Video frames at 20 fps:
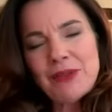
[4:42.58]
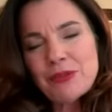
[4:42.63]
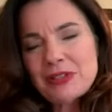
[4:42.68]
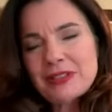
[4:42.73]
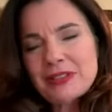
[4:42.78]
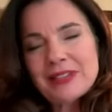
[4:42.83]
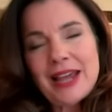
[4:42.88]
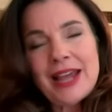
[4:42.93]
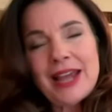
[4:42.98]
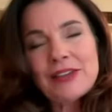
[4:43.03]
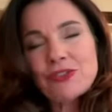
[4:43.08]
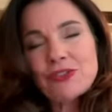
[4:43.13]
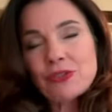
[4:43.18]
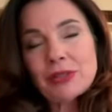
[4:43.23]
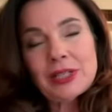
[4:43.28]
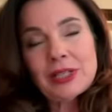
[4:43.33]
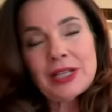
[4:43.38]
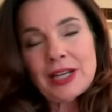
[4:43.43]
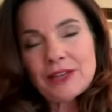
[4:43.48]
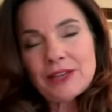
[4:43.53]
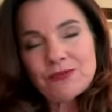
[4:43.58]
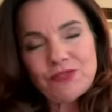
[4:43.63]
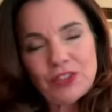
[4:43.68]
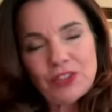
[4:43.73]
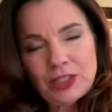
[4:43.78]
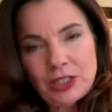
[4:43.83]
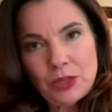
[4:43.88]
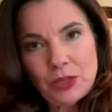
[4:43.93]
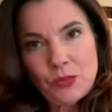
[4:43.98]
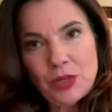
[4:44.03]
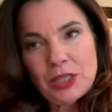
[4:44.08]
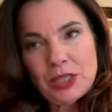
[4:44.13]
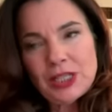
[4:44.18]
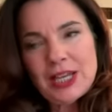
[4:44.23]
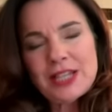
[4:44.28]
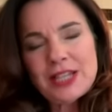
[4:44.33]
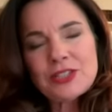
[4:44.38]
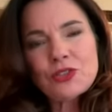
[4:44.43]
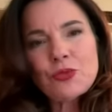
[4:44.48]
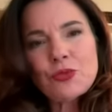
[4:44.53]
was actually not feeling well
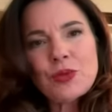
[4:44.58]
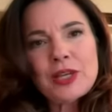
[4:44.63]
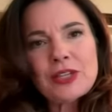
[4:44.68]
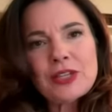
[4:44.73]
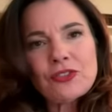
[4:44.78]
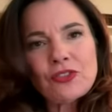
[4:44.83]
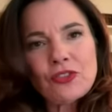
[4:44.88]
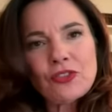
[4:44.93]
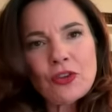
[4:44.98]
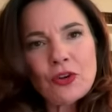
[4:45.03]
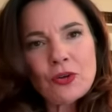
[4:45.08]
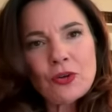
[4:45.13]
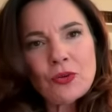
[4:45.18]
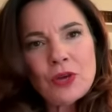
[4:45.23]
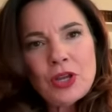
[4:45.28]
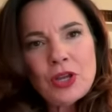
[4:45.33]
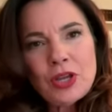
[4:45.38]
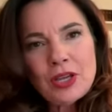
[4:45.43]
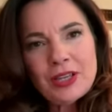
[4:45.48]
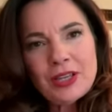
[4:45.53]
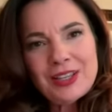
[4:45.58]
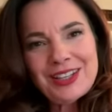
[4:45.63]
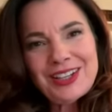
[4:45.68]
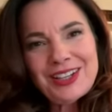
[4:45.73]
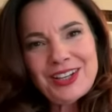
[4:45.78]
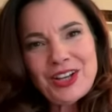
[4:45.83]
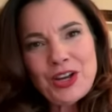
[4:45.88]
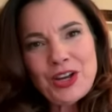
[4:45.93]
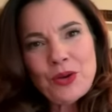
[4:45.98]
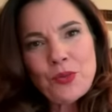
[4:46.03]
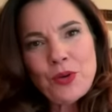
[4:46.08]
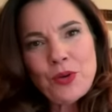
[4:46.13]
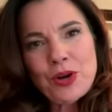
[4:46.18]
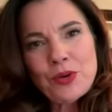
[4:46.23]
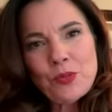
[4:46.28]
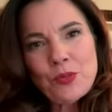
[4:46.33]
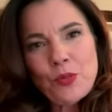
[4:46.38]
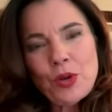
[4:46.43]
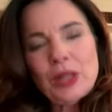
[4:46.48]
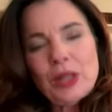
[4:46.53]
last week, so... You know,
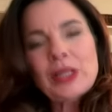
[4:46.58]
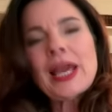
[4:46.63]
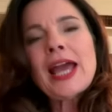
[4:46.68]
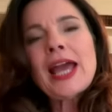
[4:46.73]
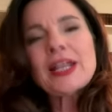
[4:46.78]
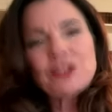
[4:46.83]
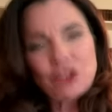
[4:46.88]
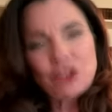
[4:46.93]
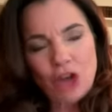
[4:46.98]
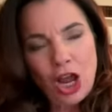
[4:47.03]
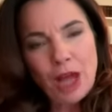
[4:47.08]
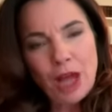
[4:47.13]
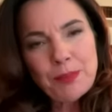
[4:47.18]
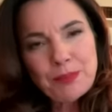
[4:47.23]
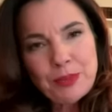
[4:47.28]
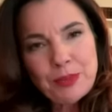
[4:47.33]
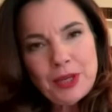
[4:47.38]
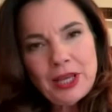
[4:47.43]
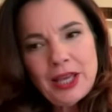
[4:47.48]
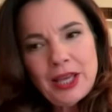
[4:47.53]
we'll catch up.